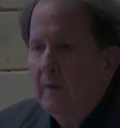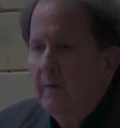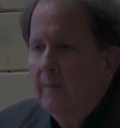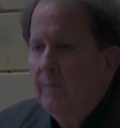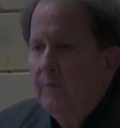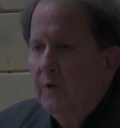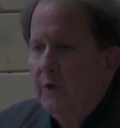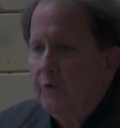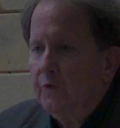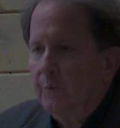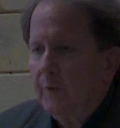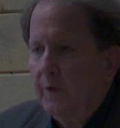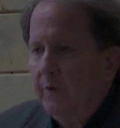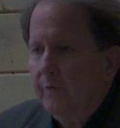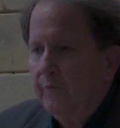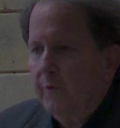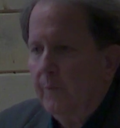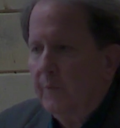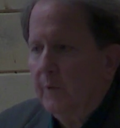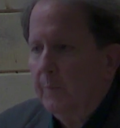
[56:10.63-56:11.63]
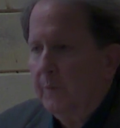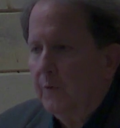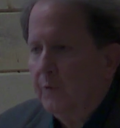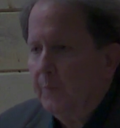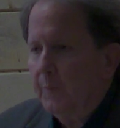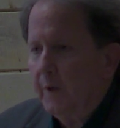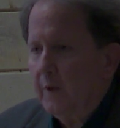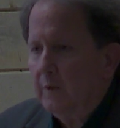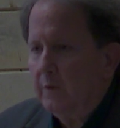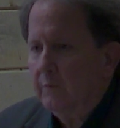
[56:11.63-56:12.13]
It's written from the
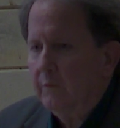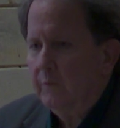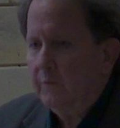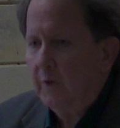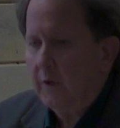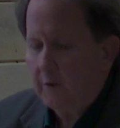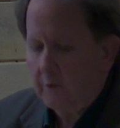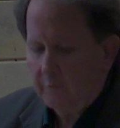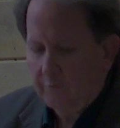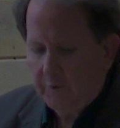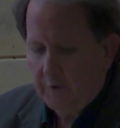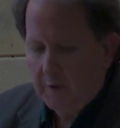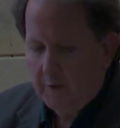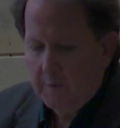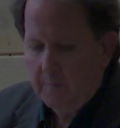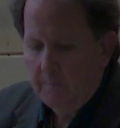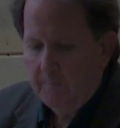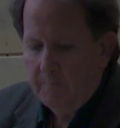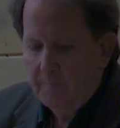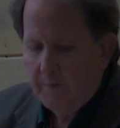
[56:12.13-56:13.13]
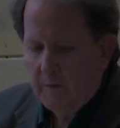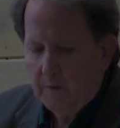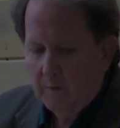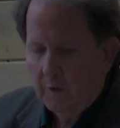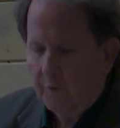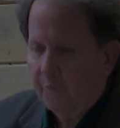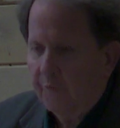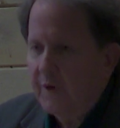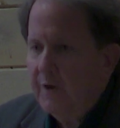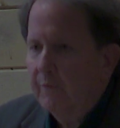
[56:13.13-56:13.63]
perspective of Huck Finn, a
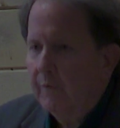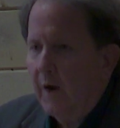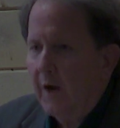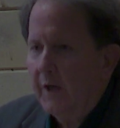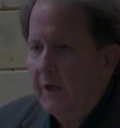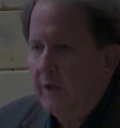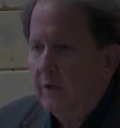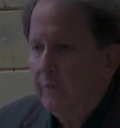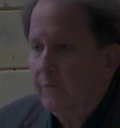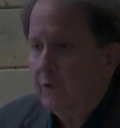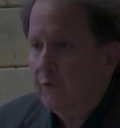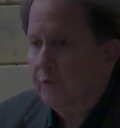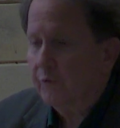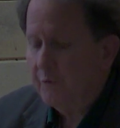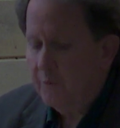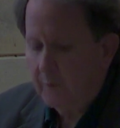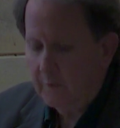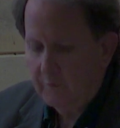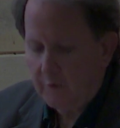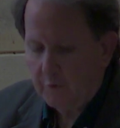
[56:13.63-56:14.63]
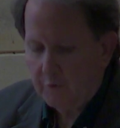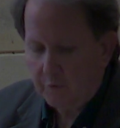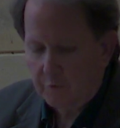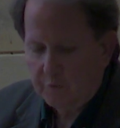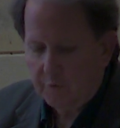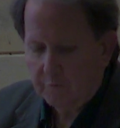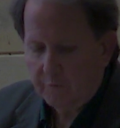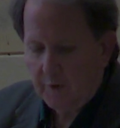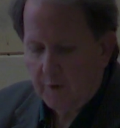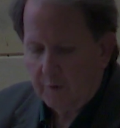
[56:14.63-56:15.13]
rewriting of the true adventures
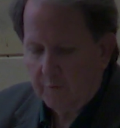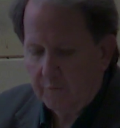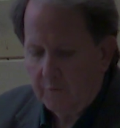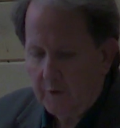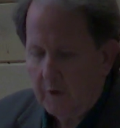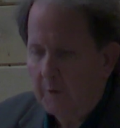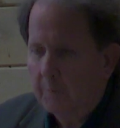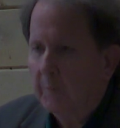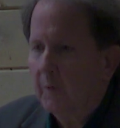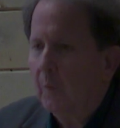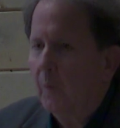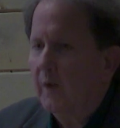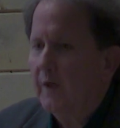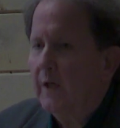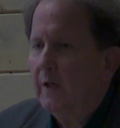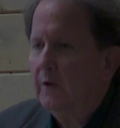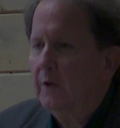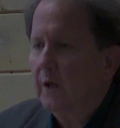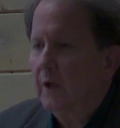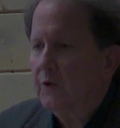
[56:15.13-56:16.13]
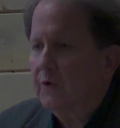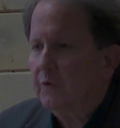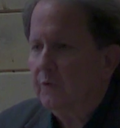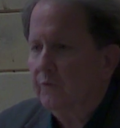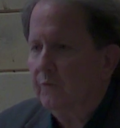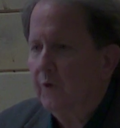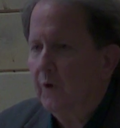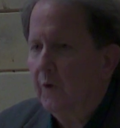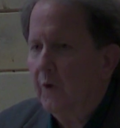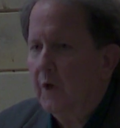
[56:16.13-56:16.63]
of Huck Finn, but what he does is
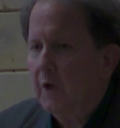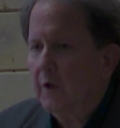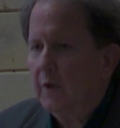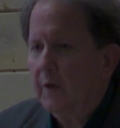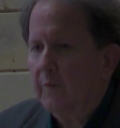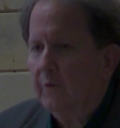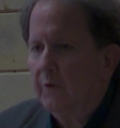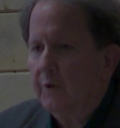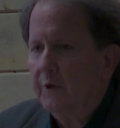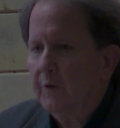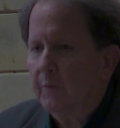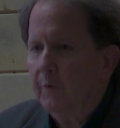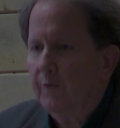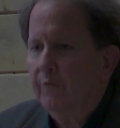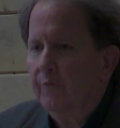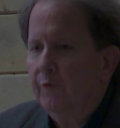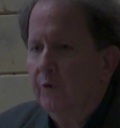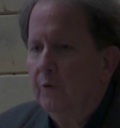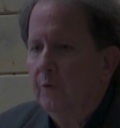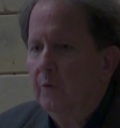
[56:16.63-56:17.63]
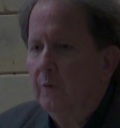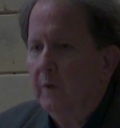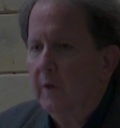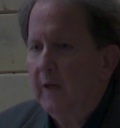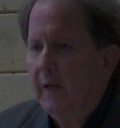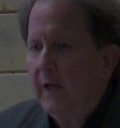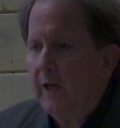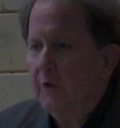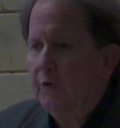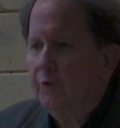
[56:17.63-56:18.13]
very cleverly refute and
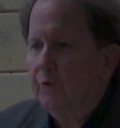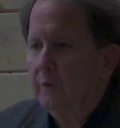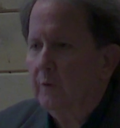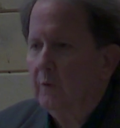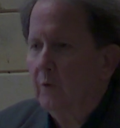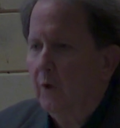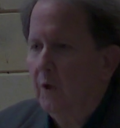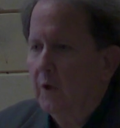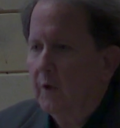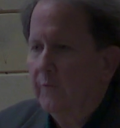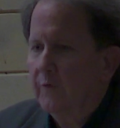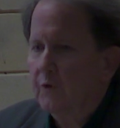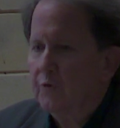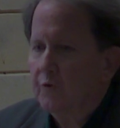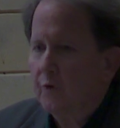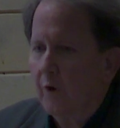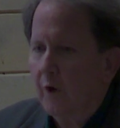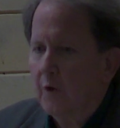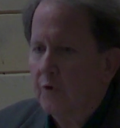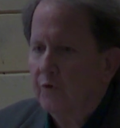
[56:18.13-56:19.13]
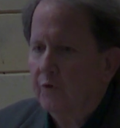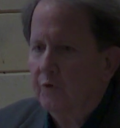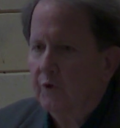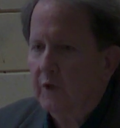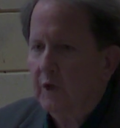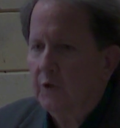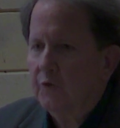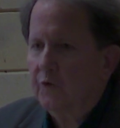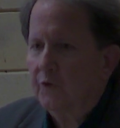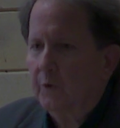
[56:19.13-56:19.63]
answer all of the charges
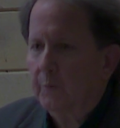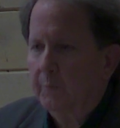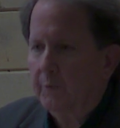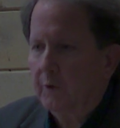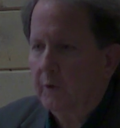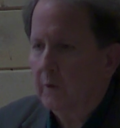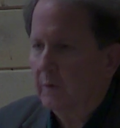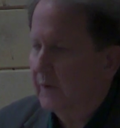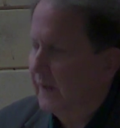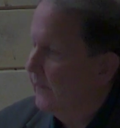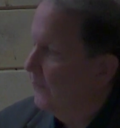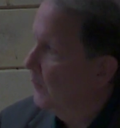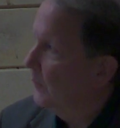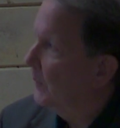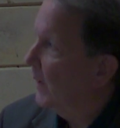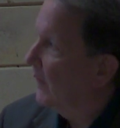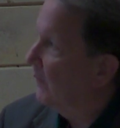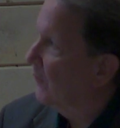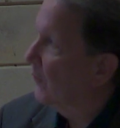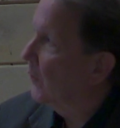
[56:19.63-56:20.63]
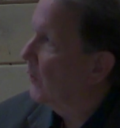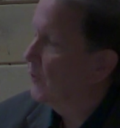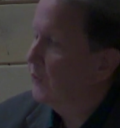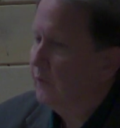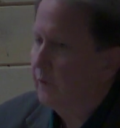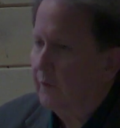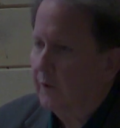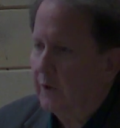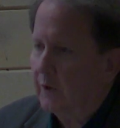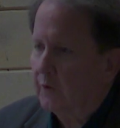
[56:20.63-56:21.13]
against the book leveled by various
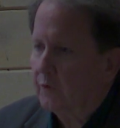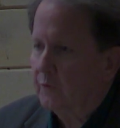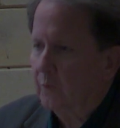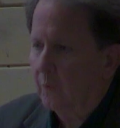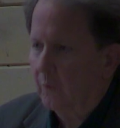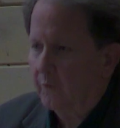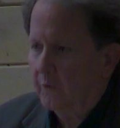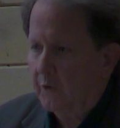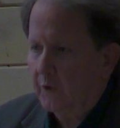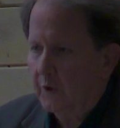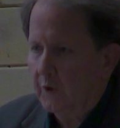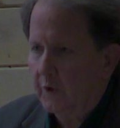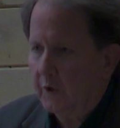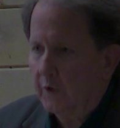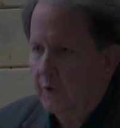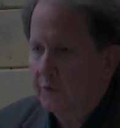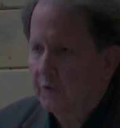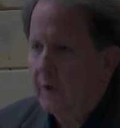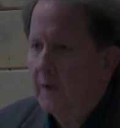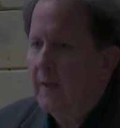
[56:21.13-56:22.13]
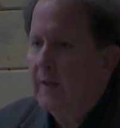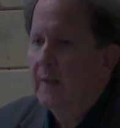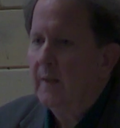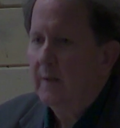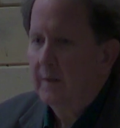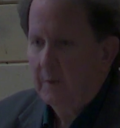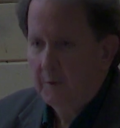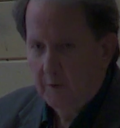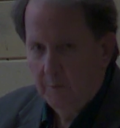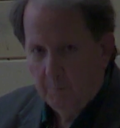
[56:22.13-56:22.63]
critics over the years,
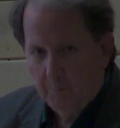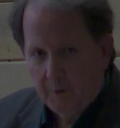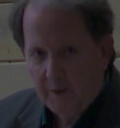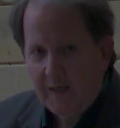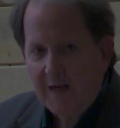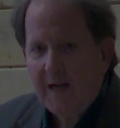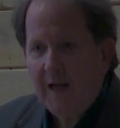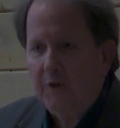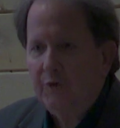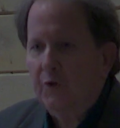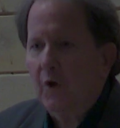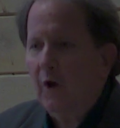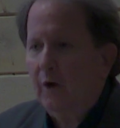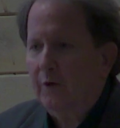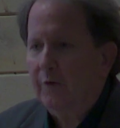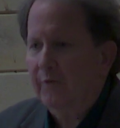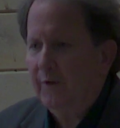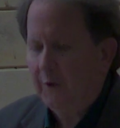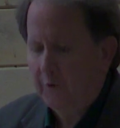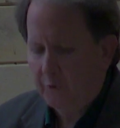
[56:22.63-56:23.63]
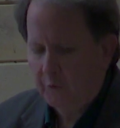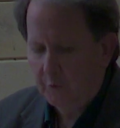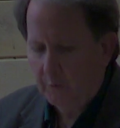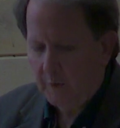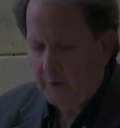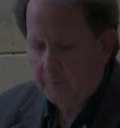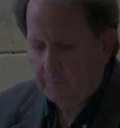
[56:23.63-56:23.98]
but he has Huck Finn do it.